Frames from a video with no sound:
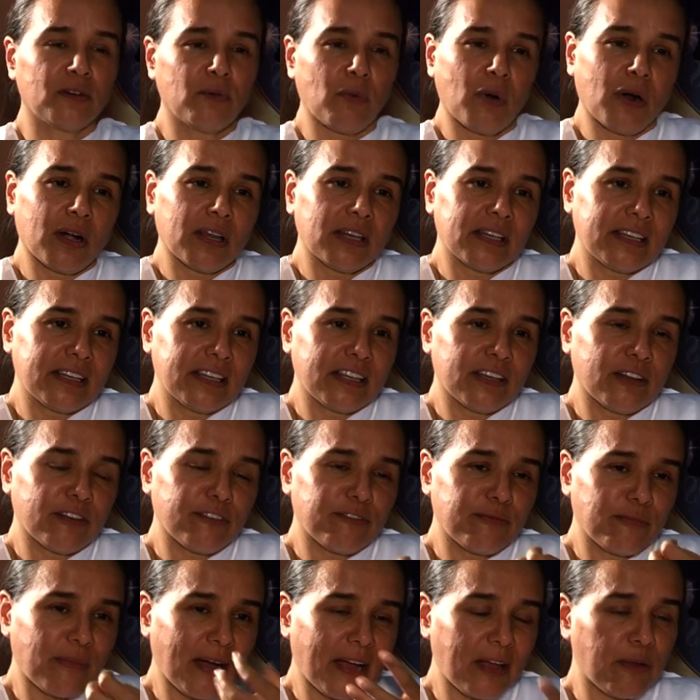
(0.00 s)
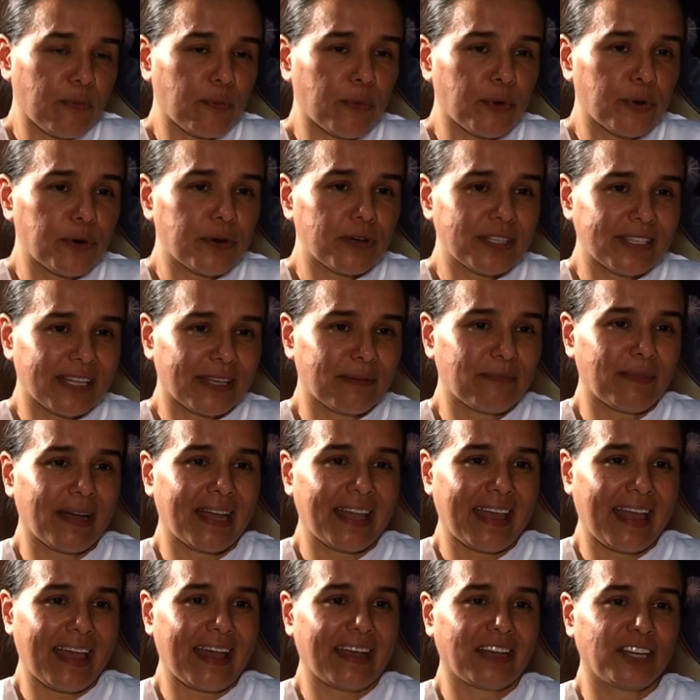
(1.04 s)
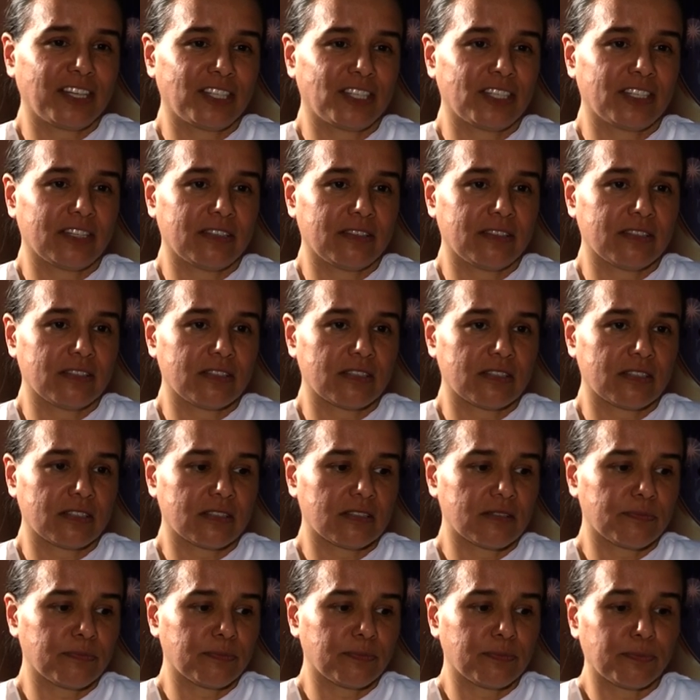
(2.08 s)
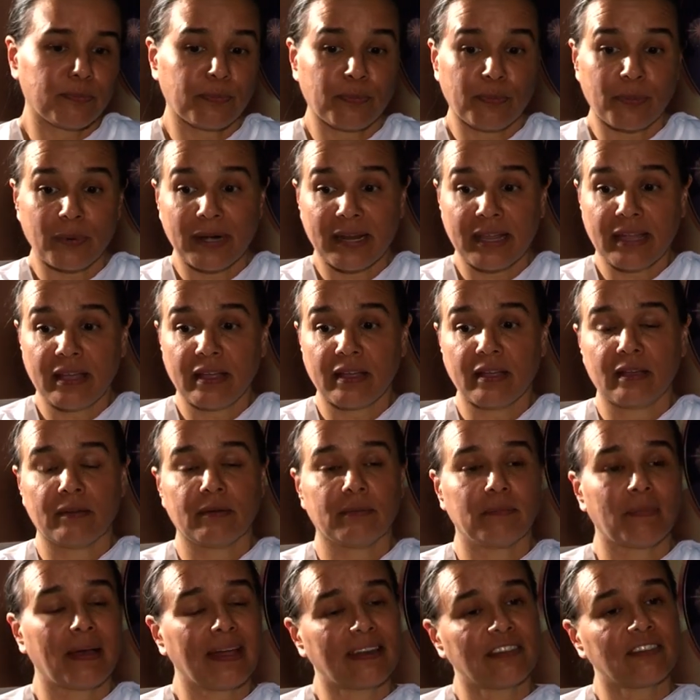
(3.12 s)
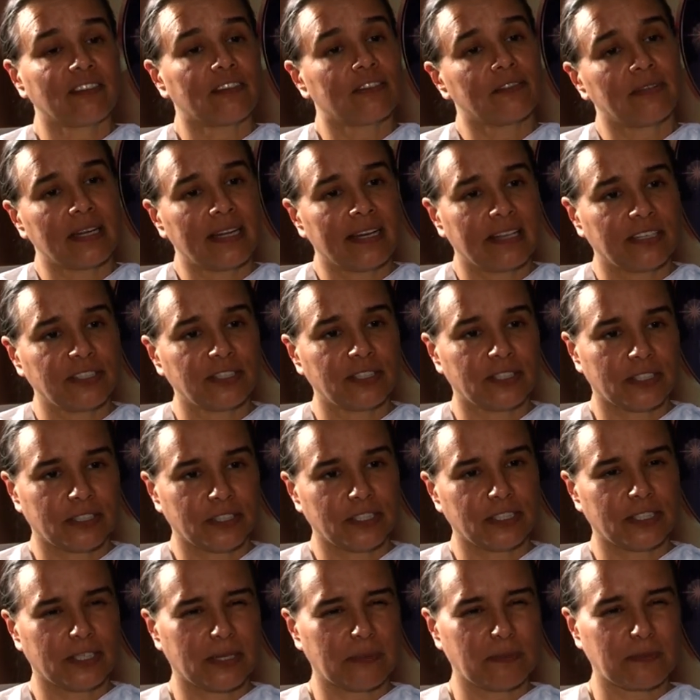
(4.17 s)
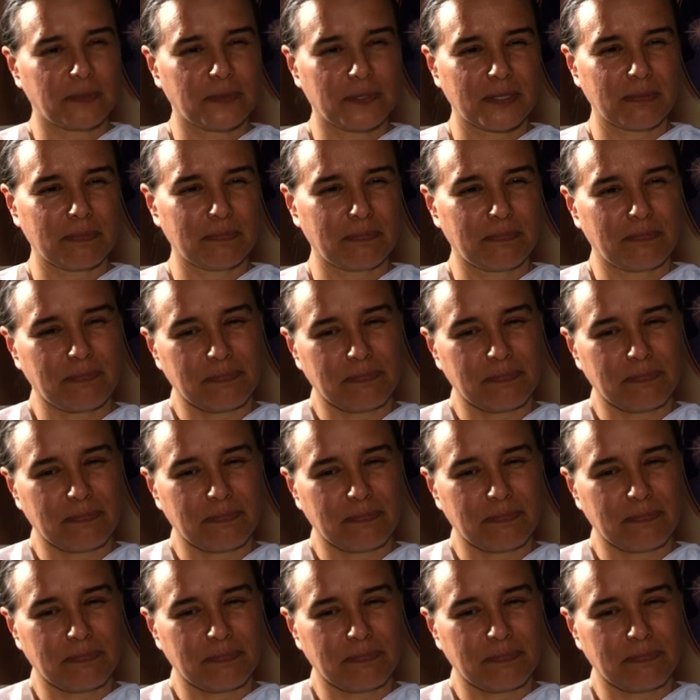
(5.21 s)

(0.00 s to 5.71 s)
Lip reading: quality of my words and my actions bring better relationships.